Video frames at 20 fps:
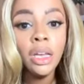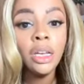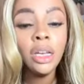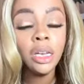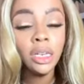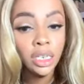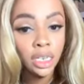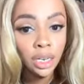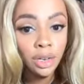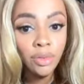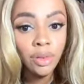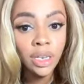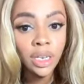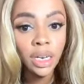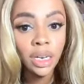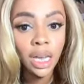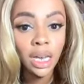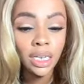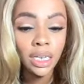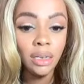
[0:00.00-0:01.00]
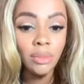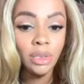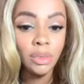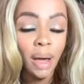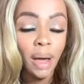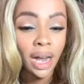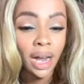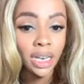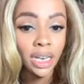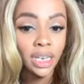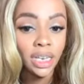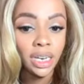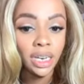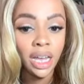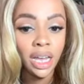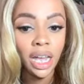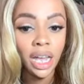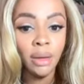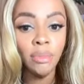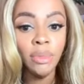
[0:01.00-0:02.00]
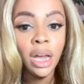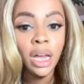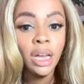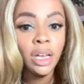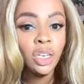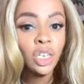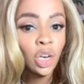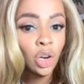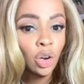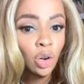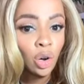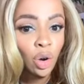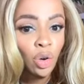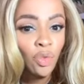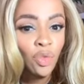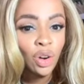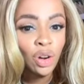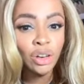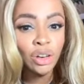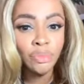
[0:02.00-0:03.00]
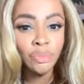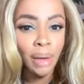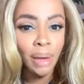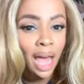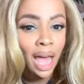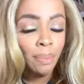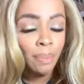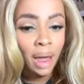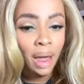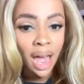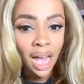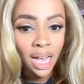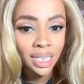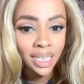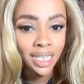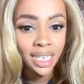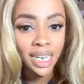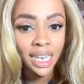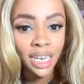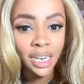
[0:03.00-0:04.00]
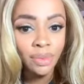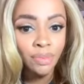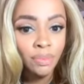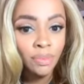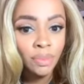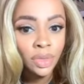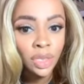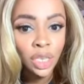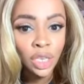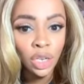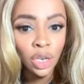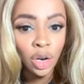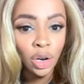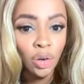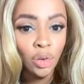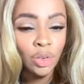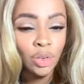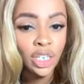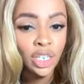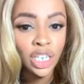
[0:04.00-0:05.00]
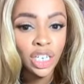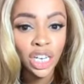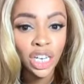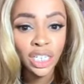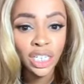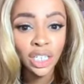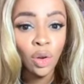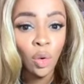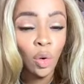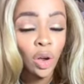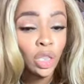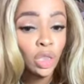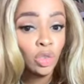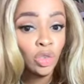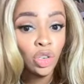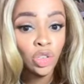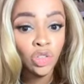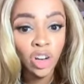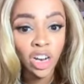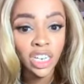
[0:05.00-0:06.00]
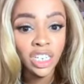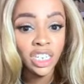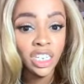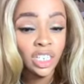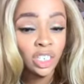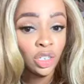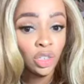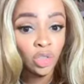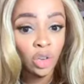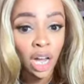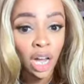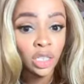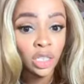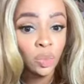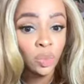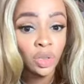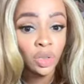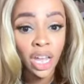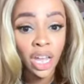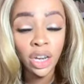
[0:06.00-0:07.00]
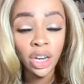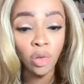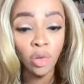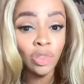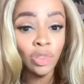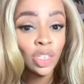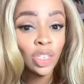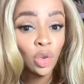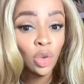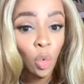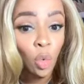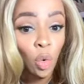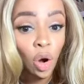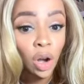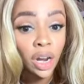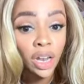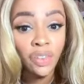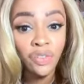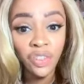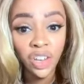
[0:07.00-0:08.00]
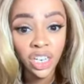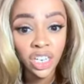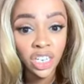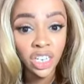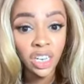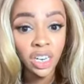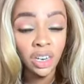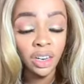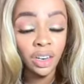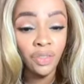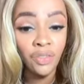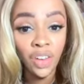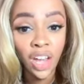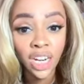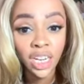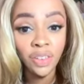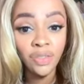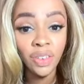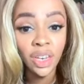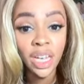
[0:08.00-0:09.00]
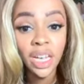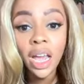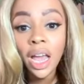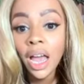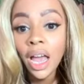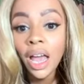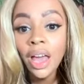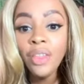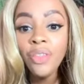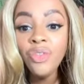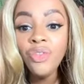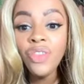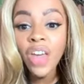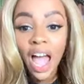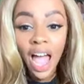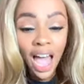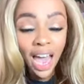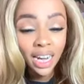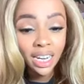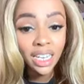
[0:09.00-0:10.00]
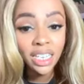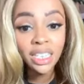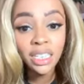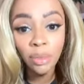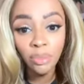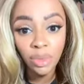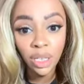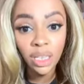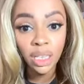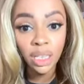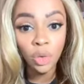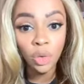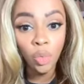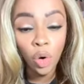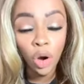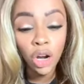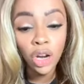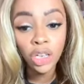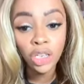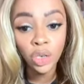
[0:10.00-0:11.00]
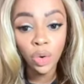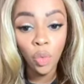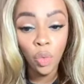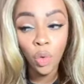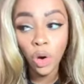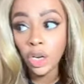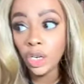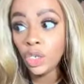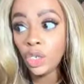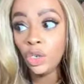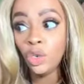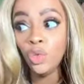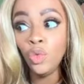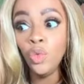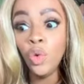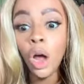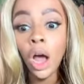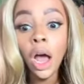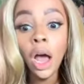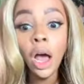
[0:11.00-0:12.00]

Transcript: Continuing to let teams back into the game, turnovers, bad passing, you know, just going through stretches and droughts where they don't score efficient and effectively, that is something that the Warriors are going to